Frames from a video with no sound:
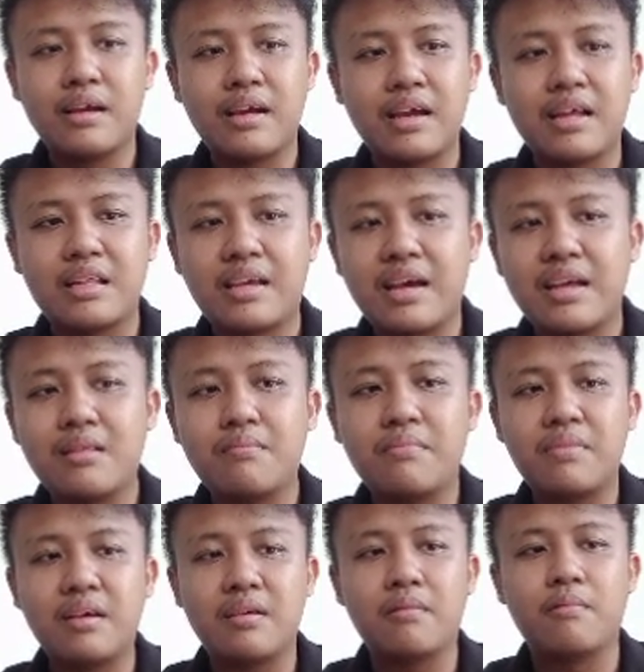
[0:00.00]
It
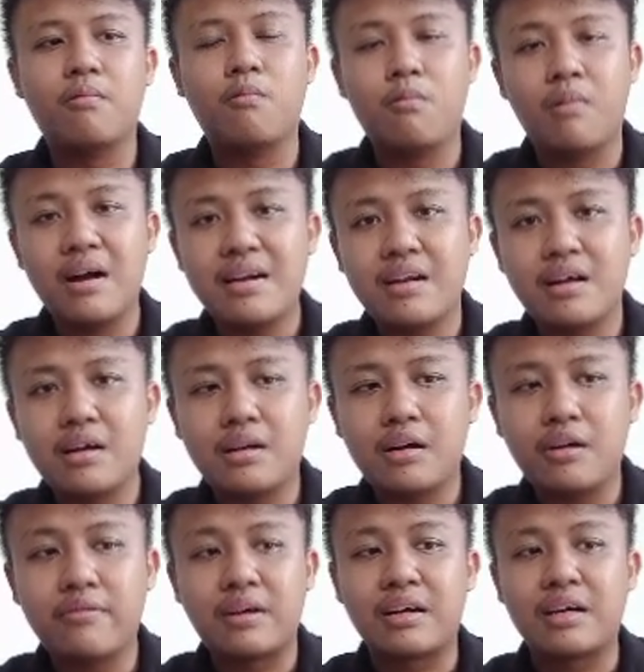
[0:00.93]
can be one
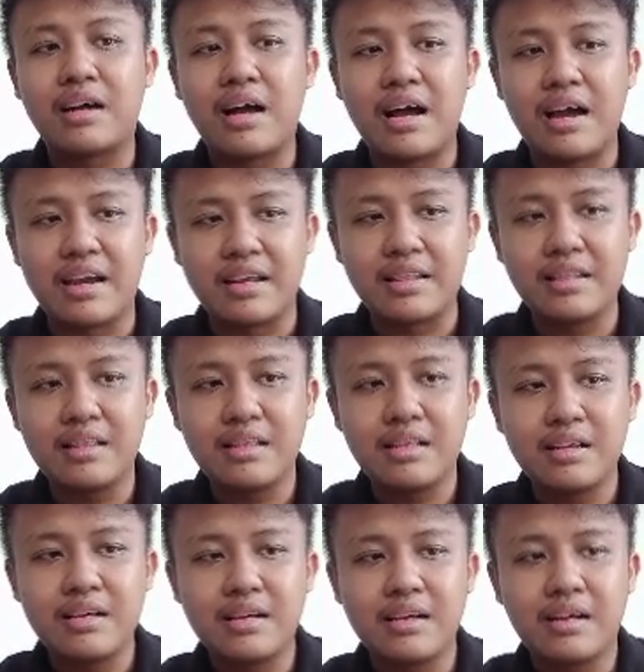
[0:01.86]
of a kind,
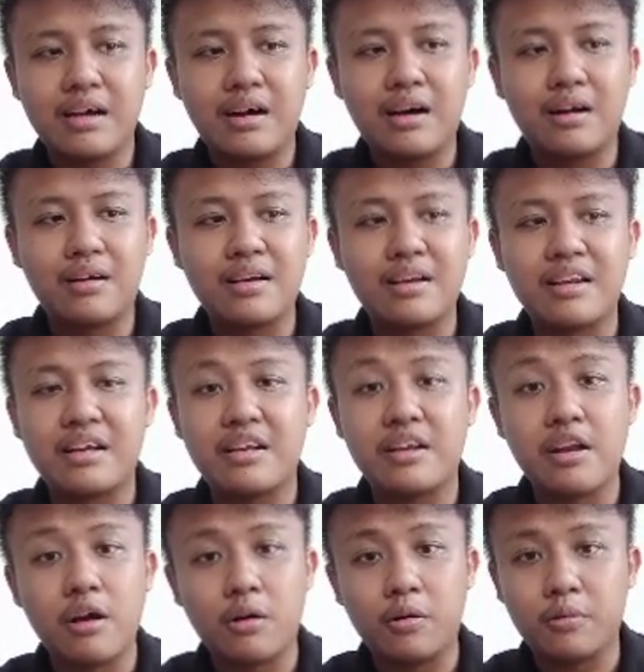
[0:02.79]
already
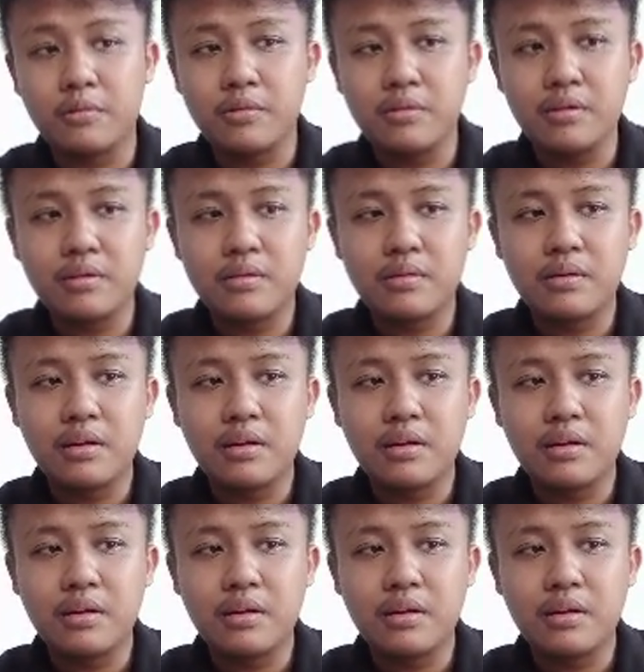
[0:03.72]
known,